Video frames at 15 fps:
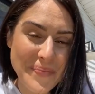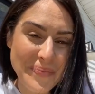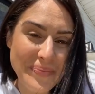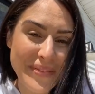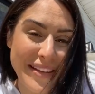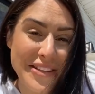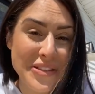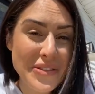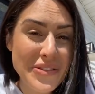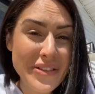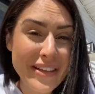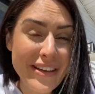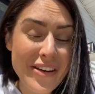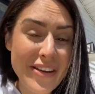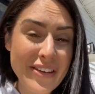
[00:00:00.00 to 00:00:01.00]
This was
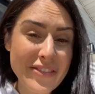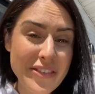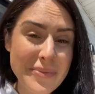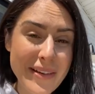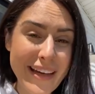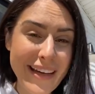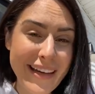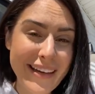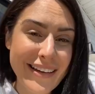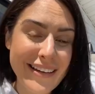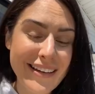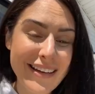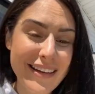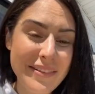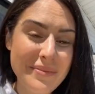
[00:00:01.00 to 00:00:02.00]
really hard for me,
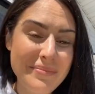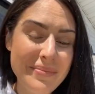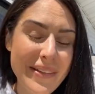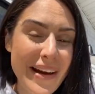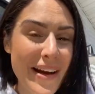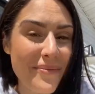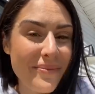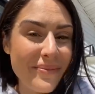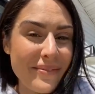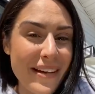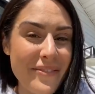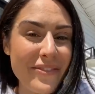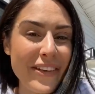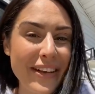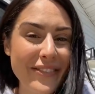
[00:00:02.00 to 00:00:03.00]
but I'm
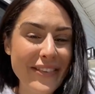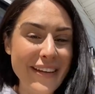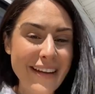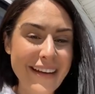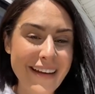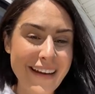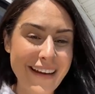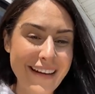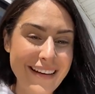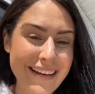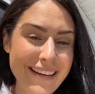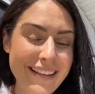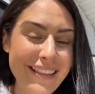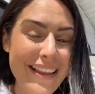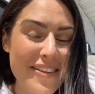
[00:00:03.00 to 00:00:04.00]
feeling really good.
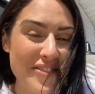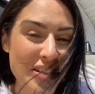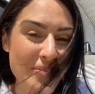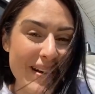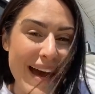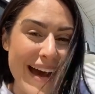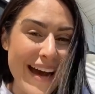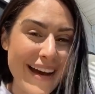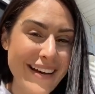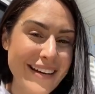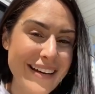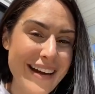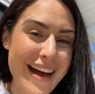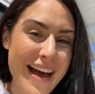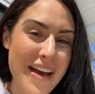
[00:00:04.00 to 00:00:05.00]
Love you
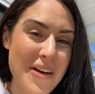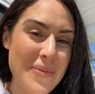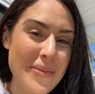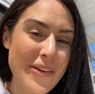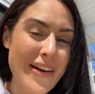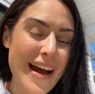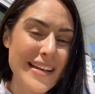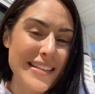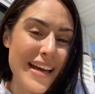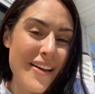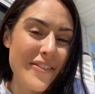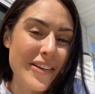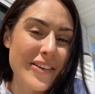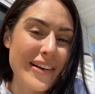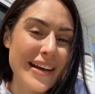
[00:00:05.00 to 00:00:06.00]
back. I hope you guys have
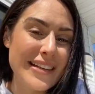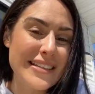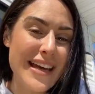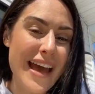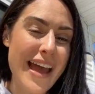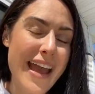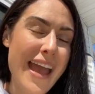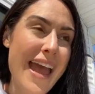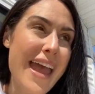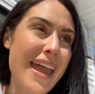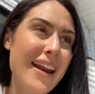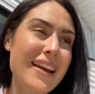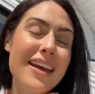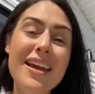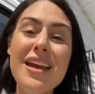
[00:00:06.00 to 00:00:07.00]
a great day,
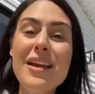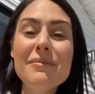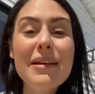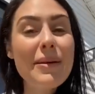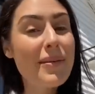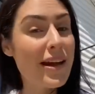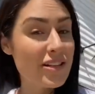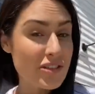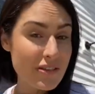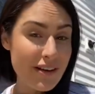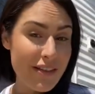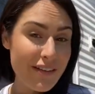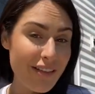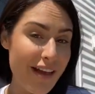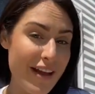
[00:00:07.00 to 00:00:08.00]
and maybe I'll do
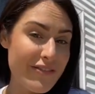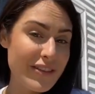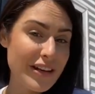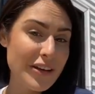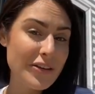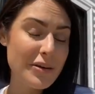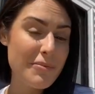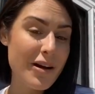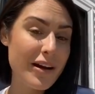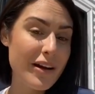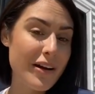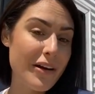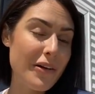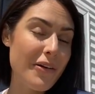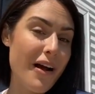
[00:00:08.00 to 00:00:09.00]
another live video
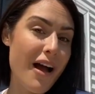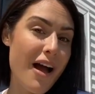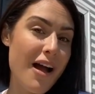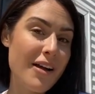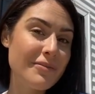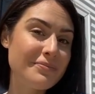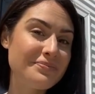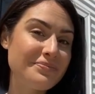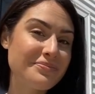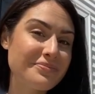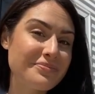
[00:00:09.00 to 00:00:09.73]
tomorrow.